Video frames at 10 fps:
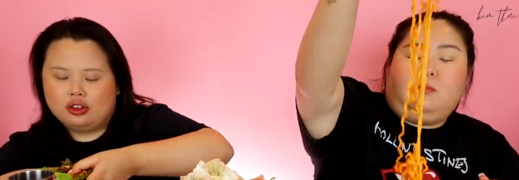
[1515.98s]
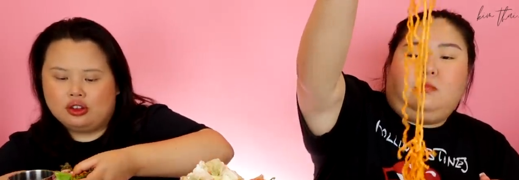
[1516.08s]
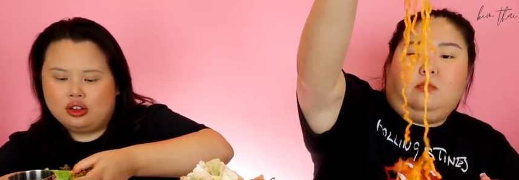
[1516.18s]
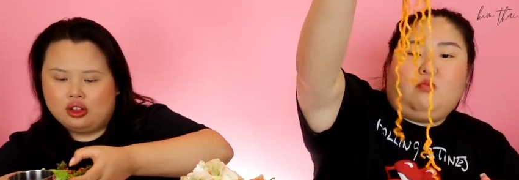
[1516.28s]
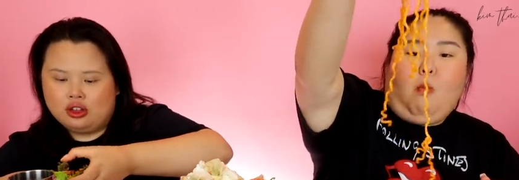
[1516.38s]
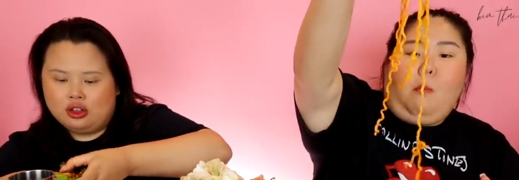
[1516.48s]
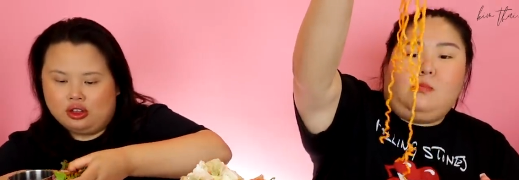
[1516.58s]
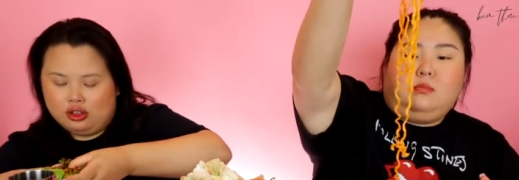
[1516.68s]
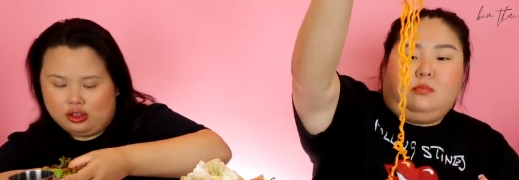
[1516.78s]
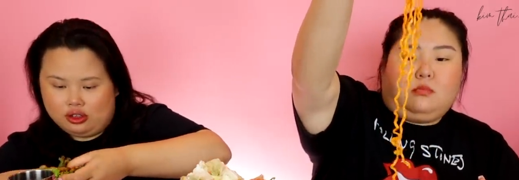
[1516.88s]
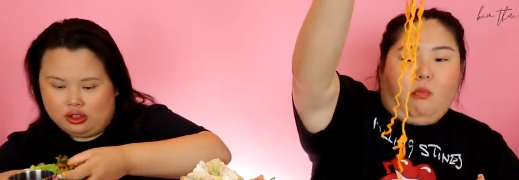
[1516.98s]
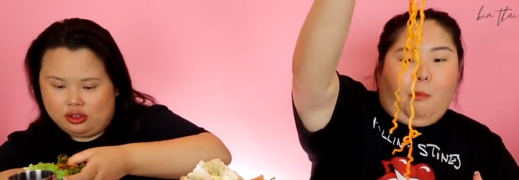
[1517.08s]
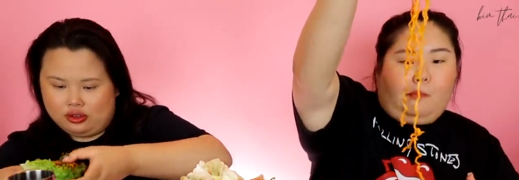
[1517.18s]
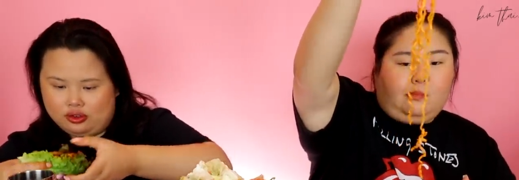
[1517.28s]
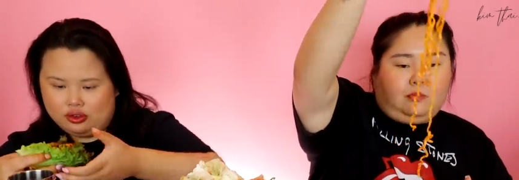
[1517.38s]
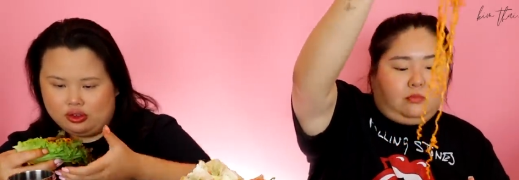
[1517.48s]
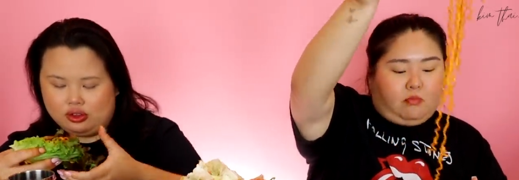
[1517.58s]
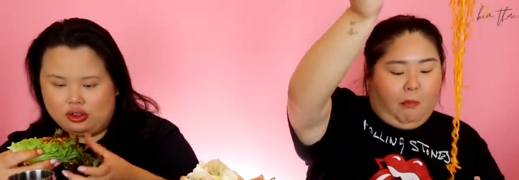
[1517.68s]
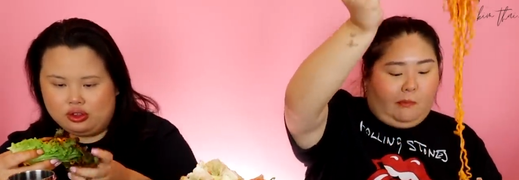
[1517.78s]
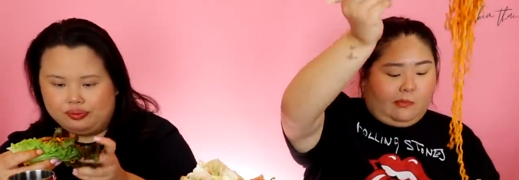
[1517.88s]

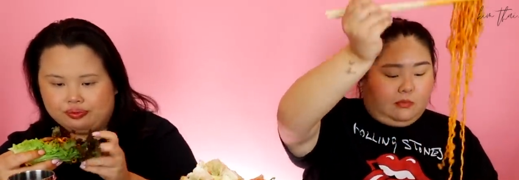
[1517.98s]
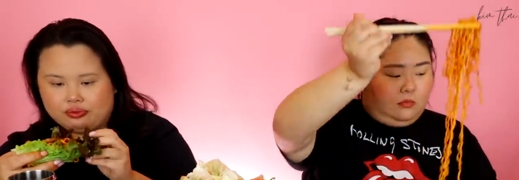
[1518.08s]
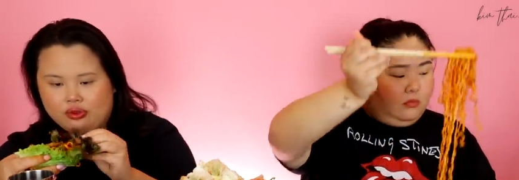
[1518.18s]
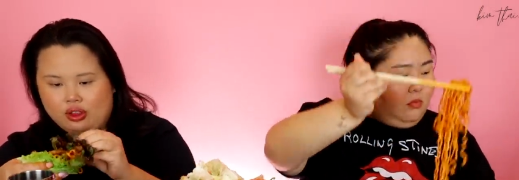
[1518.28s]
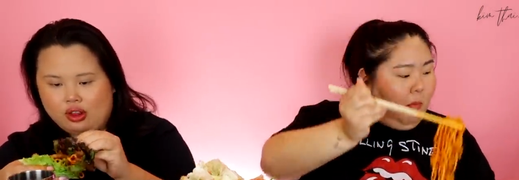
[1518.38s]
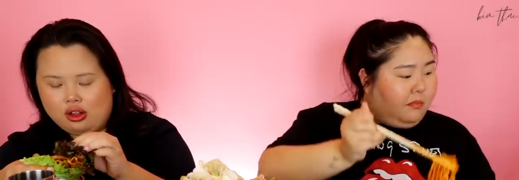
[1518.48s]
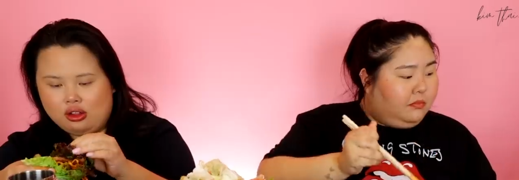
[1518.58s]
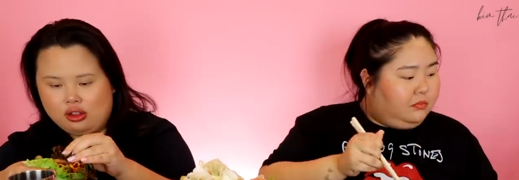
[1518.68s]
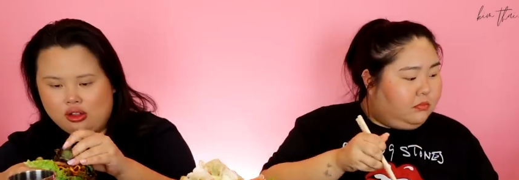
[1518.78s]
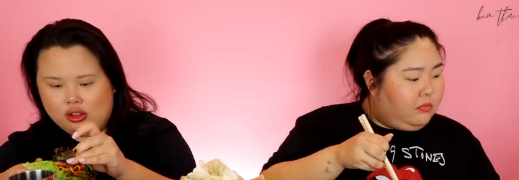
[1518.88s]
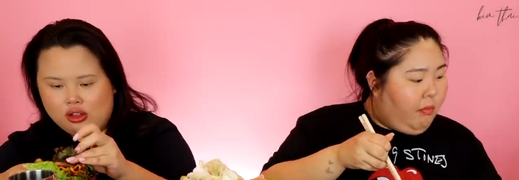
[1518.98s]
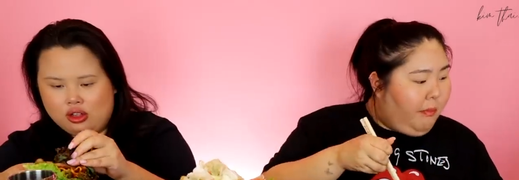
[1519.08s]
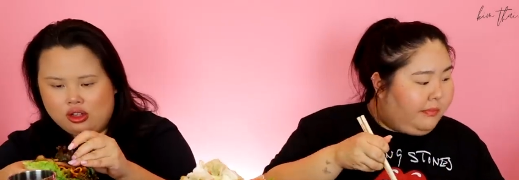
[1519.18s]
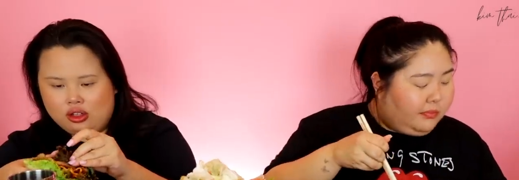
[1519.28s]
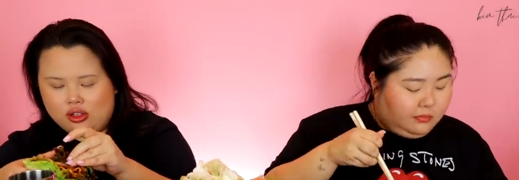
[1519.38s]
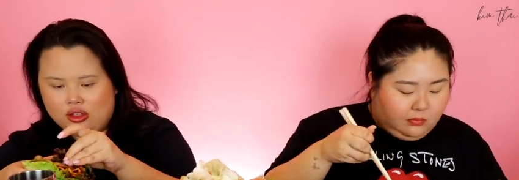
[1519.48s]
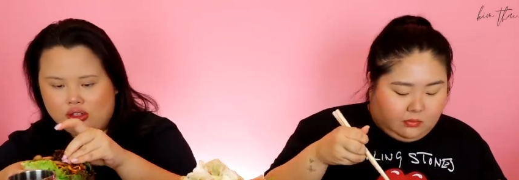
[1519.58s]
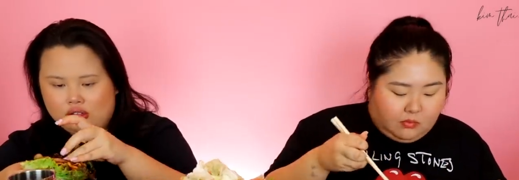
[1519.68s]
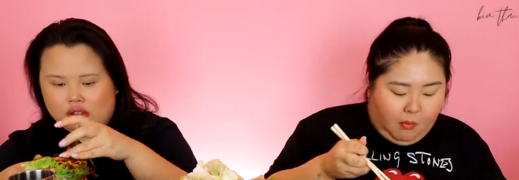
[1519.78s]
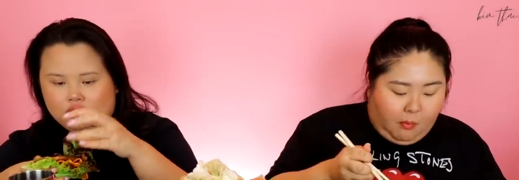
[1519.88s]

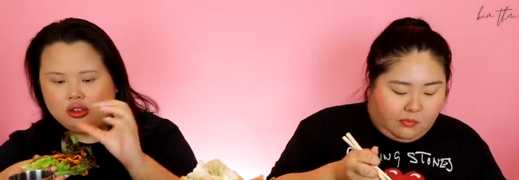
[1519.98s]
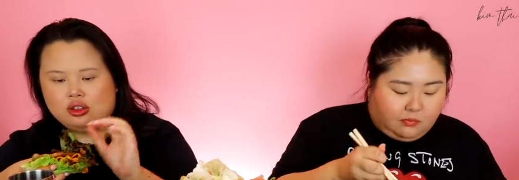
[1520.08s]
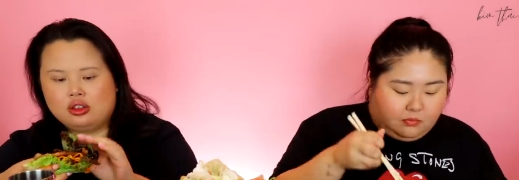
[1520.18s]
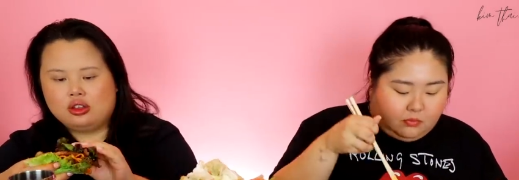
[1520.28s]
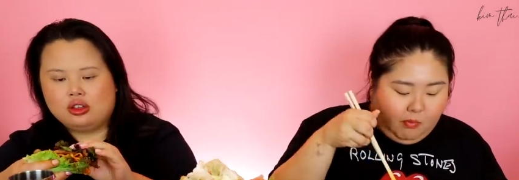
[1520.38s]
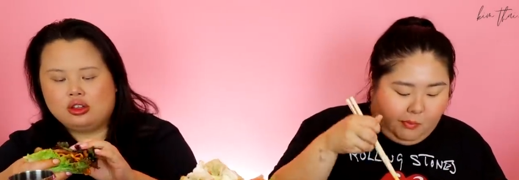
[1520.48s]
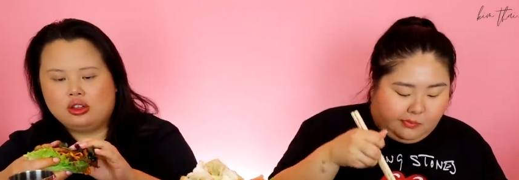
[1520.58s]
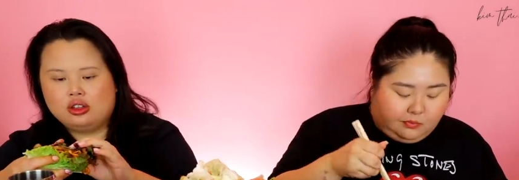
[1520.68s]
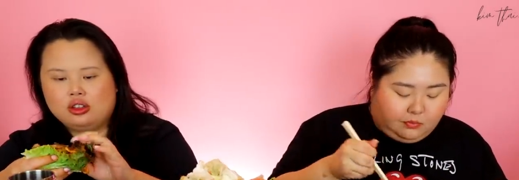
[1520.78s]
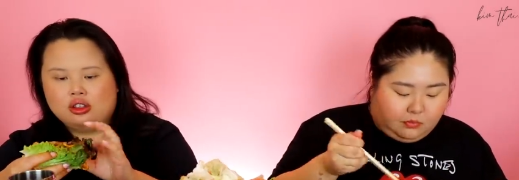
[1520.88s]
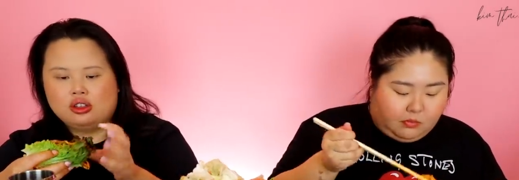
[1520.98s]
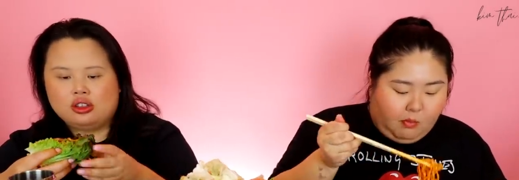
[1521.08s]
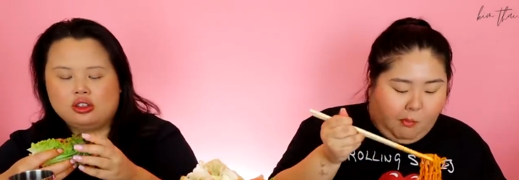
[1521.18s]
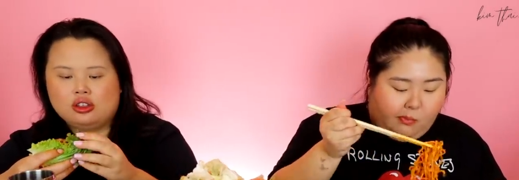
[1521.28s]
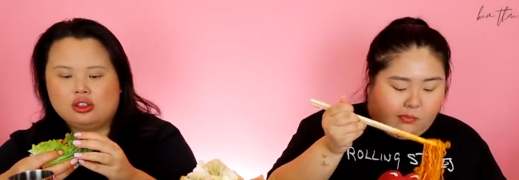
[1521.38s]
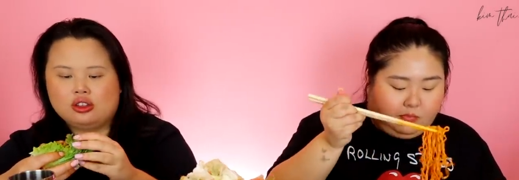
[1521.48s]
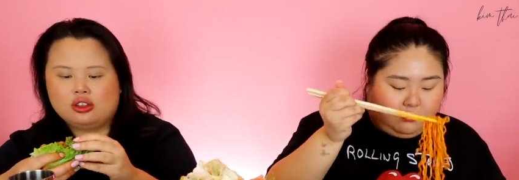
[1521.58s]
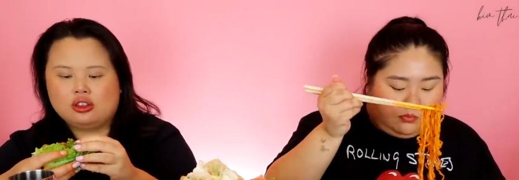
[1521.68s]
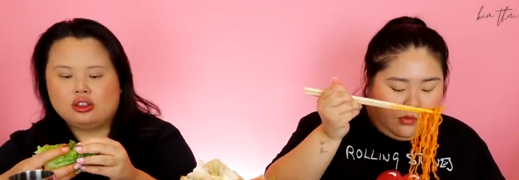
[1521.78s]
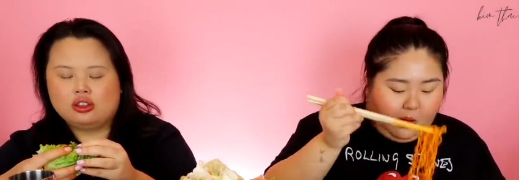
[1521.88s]

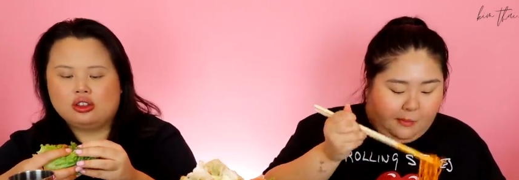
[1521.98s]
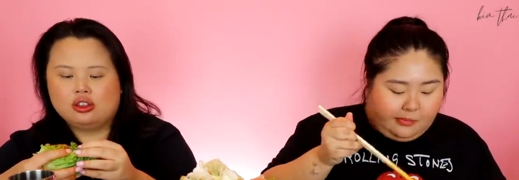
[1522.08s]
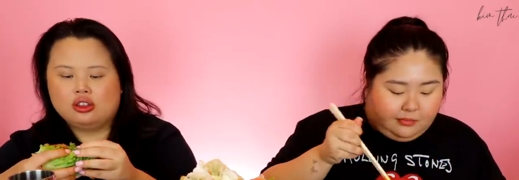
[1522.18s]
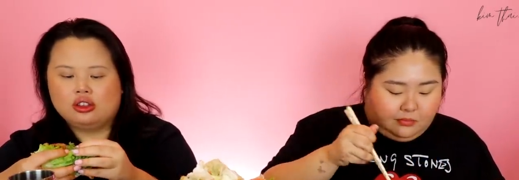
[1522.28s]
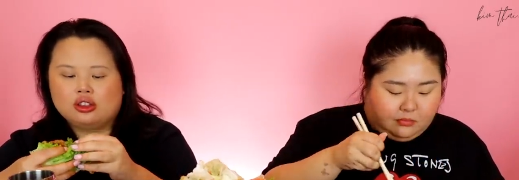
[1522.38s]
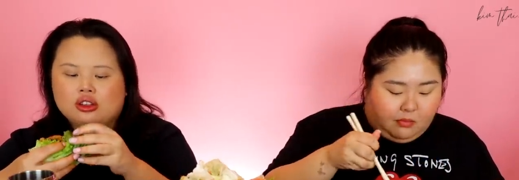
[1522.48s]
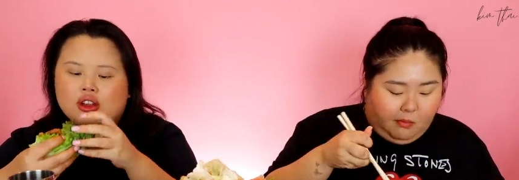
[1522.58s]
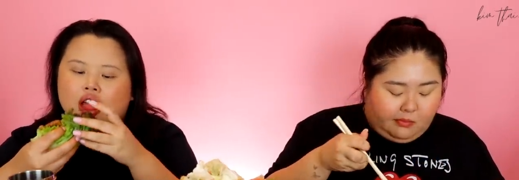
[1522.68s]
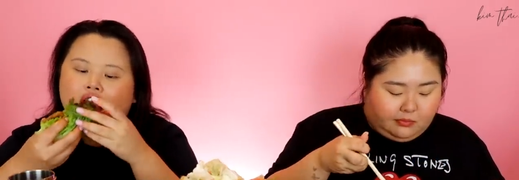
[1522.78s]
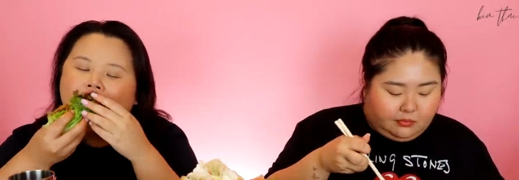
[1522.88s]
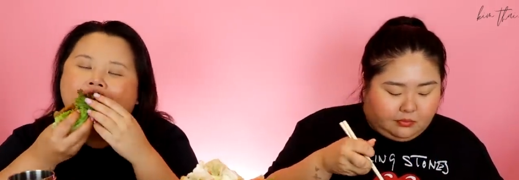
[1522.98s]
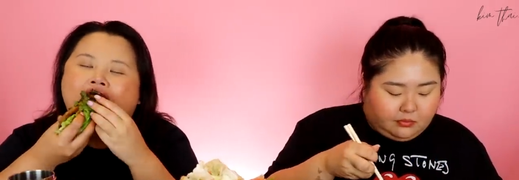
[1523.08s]
Nothing is said.